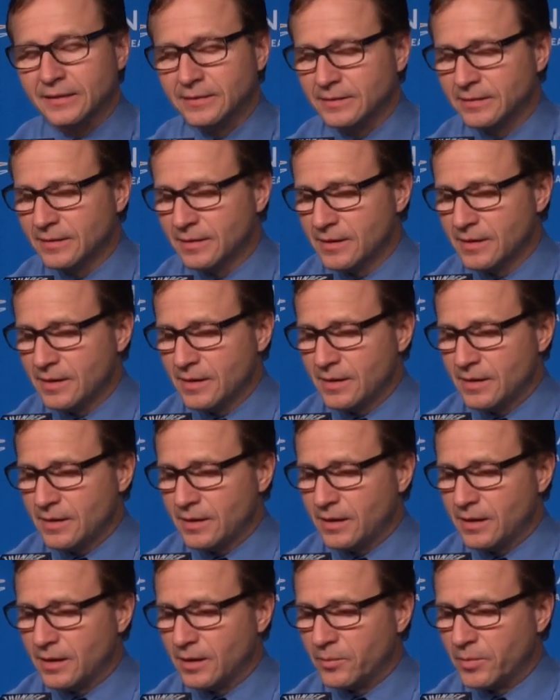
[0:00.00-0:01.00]
in.
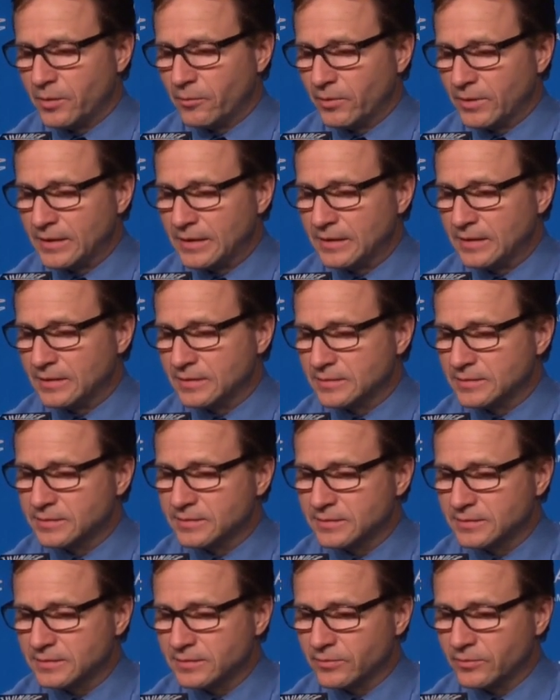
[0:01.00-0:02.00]
But when
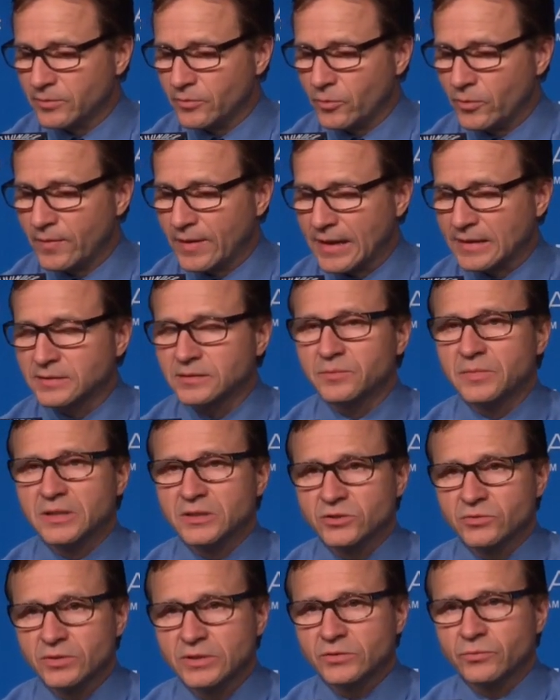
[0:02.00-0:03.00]
we've had some
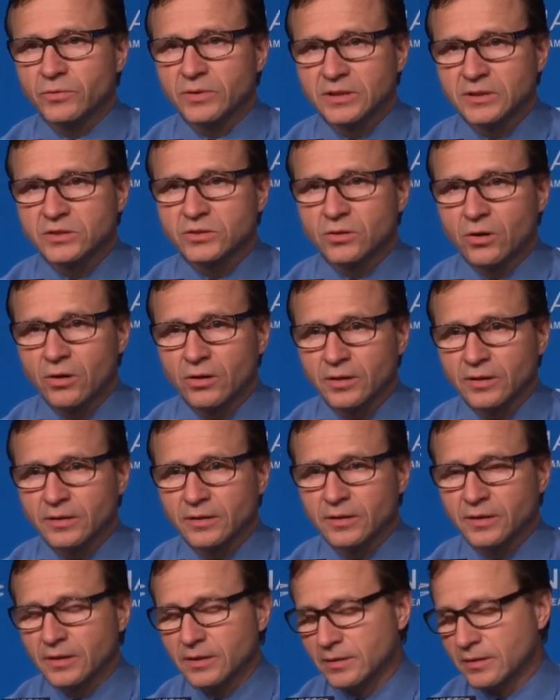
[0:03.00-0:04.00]
injuries, when he
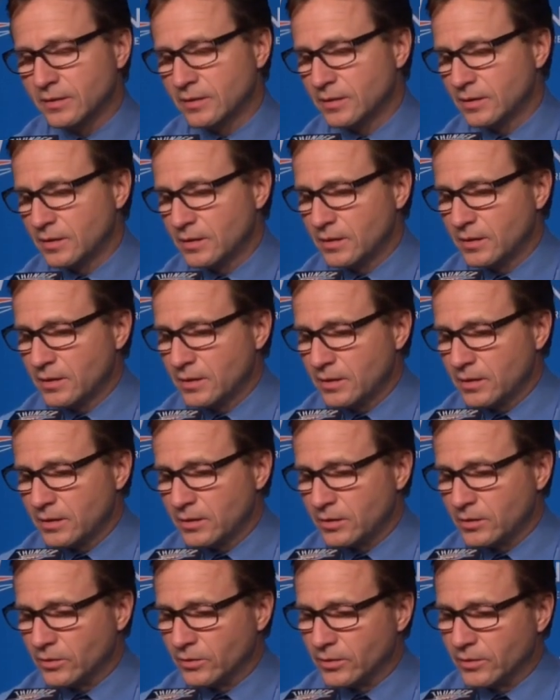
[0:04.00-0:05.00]
started the
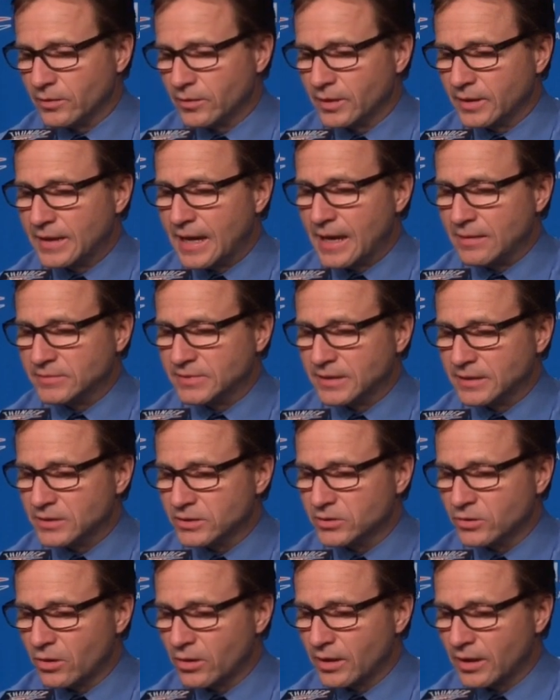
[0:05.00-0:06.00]
games that
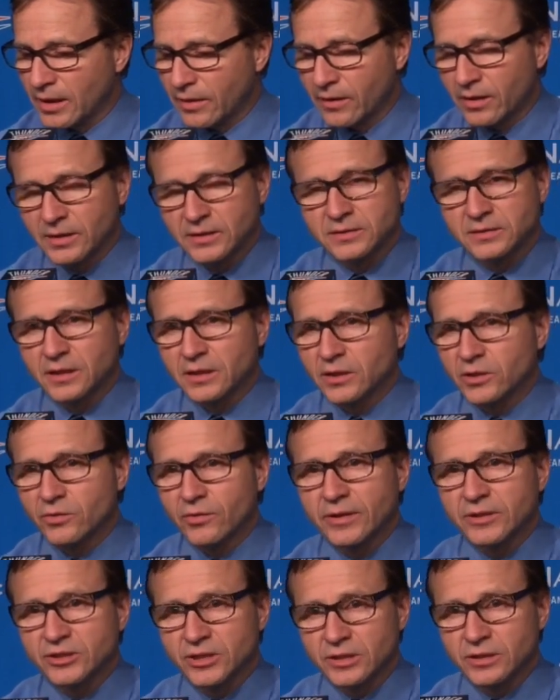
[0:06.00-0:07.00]
he started, I thought he's done a
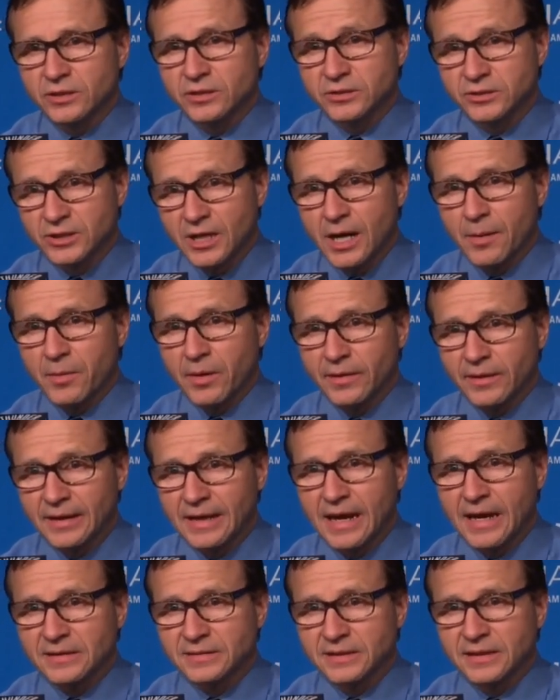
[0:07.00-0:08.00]
good job on
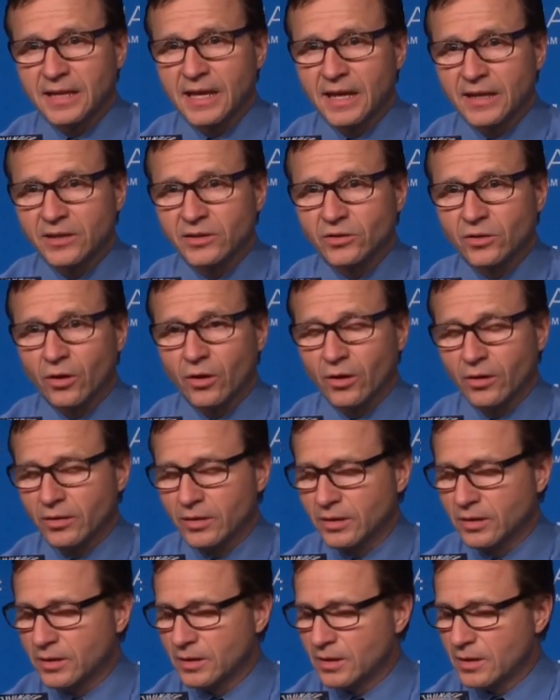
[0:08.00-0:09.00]
the guys that he had to
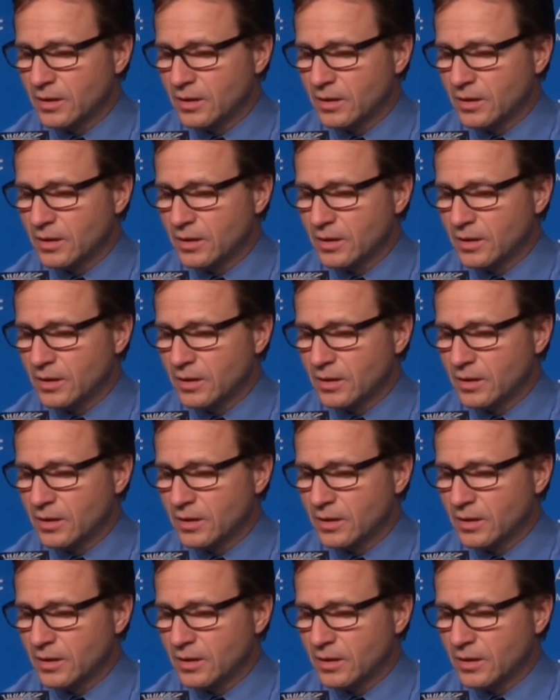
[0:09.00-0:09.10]
guard.